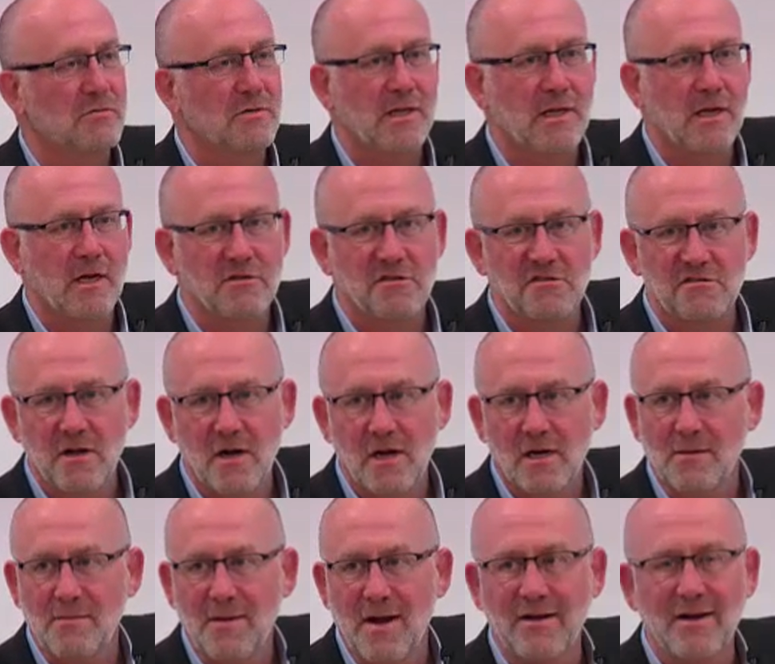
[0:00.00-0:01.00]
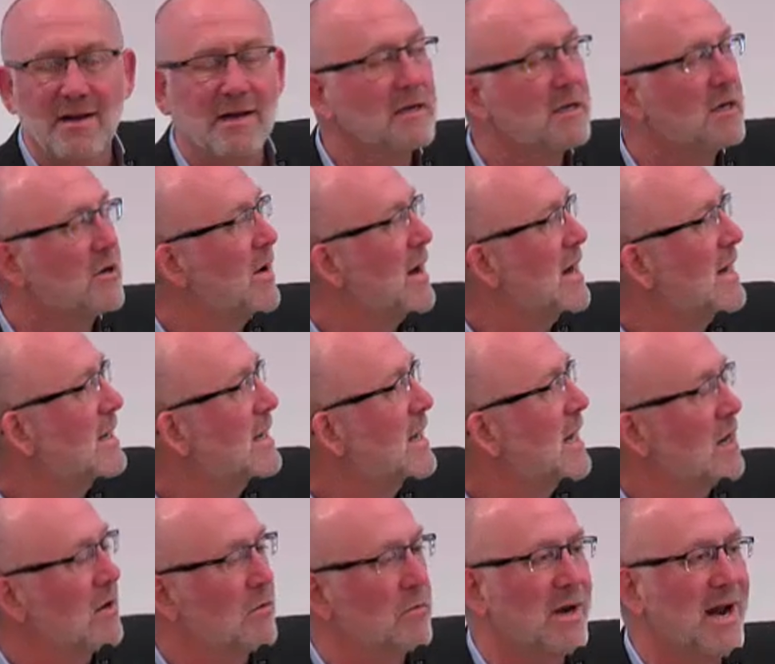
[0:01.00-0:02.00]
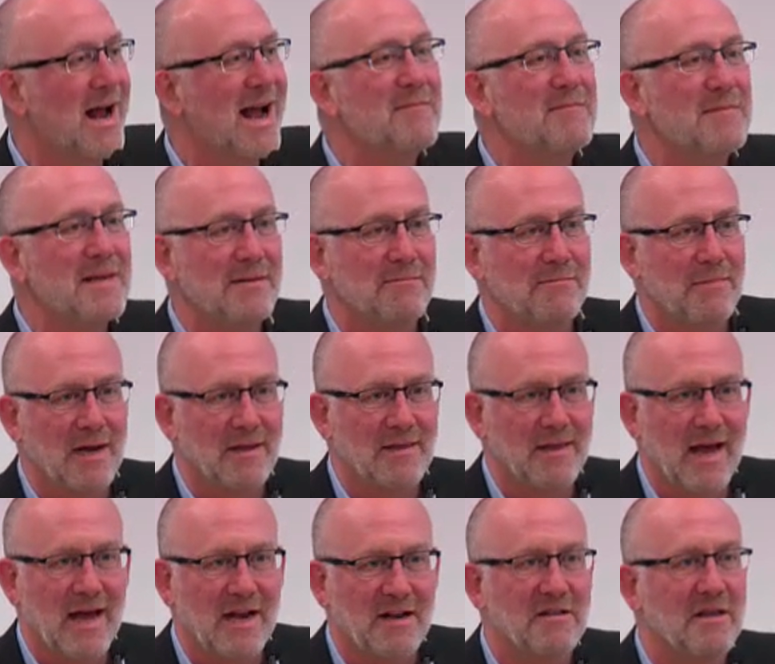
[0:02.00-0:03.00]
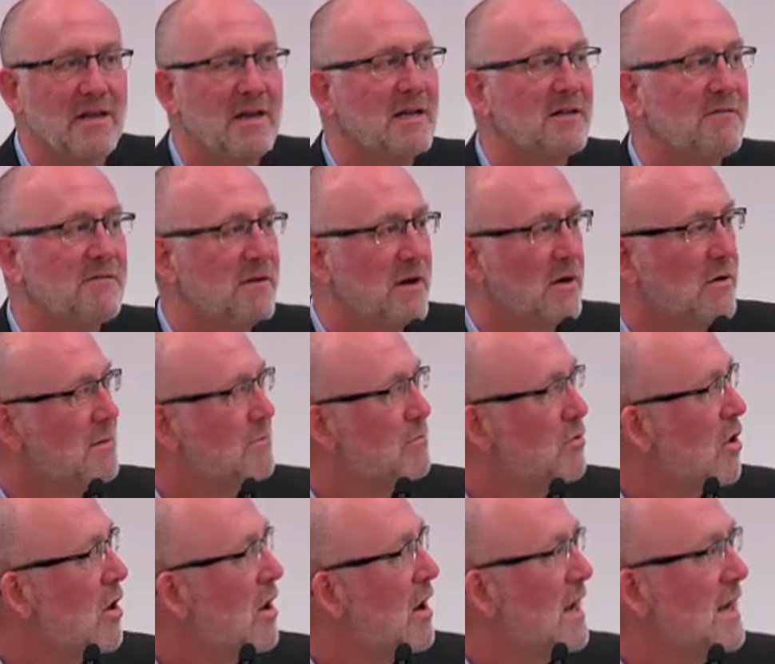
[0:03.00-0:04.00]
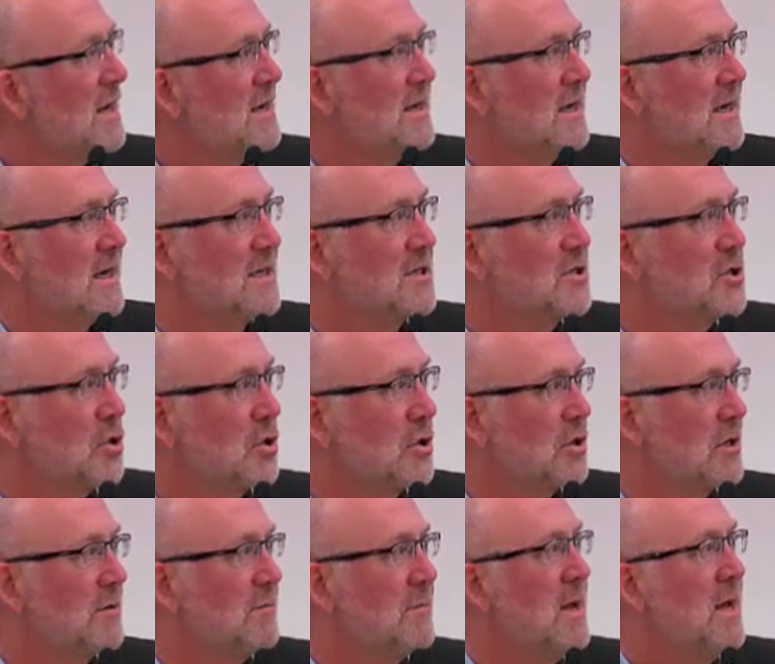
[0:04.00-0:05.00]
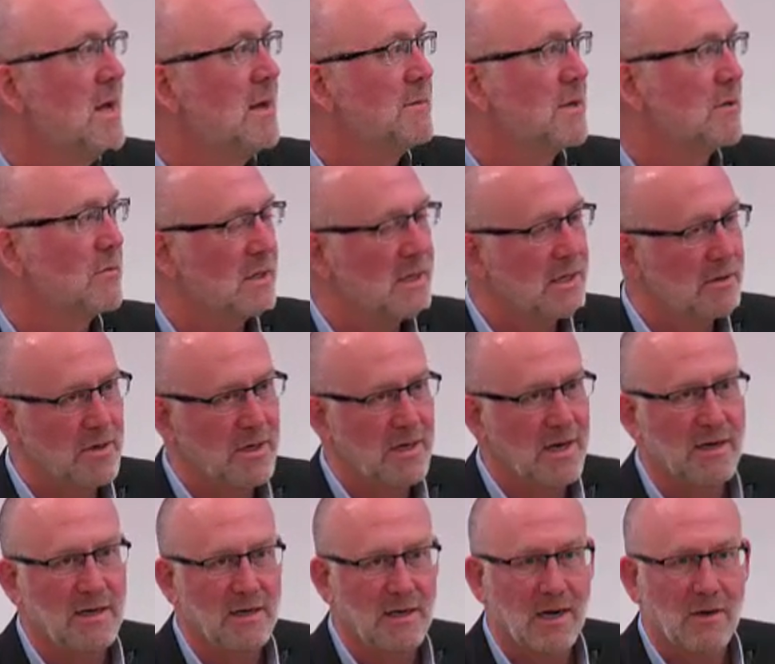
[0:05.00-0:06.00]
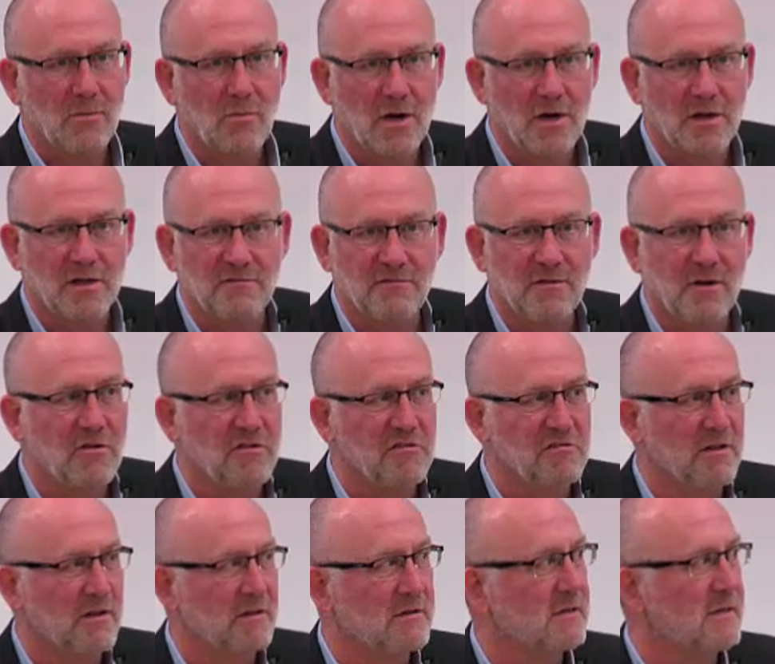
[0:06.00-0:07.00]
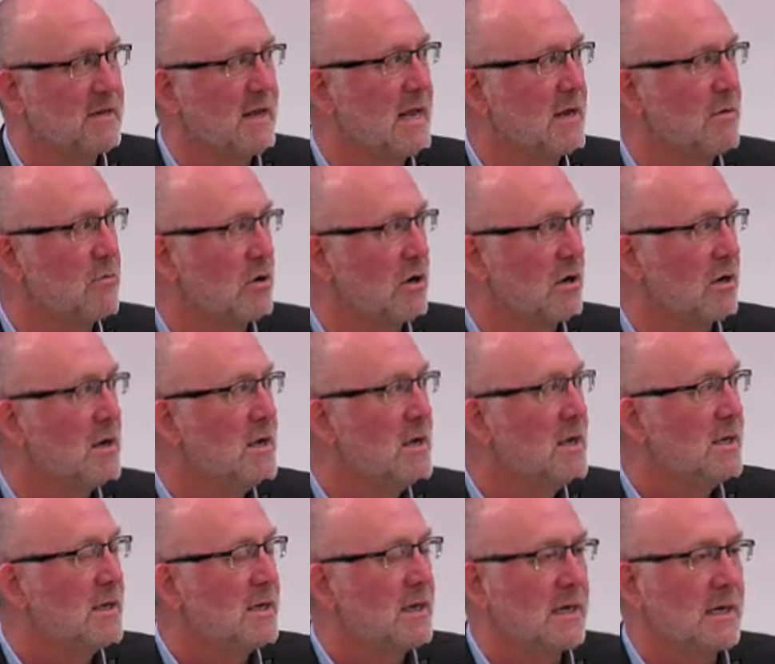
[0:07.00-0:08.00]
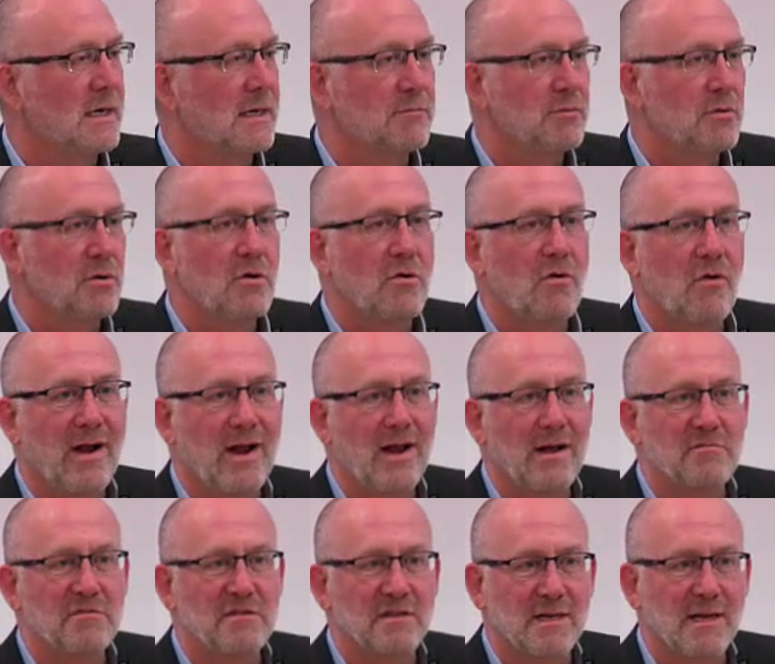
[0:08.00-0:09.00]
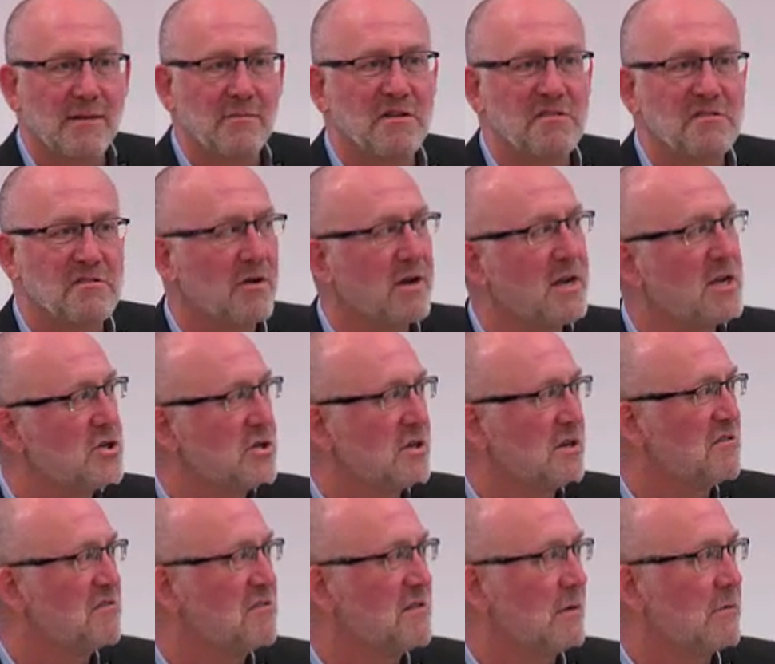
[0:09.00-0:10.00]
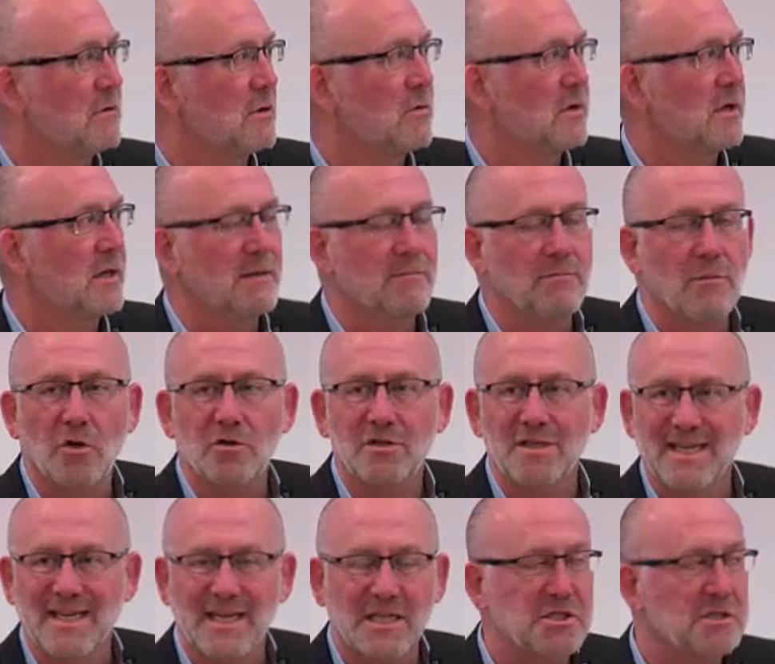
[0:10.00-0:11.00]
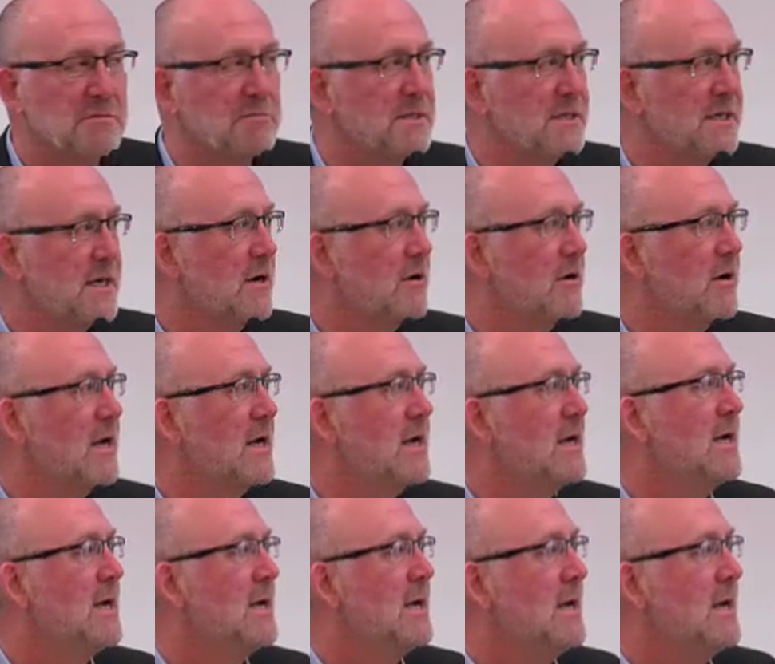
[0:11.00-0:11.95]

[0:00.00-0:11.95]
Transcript: really, I'll just talk about integrated care and what I mean by that, a very broad term, but really what I wanted to focus on today were programs and demonstrations that were really multidisciplinary,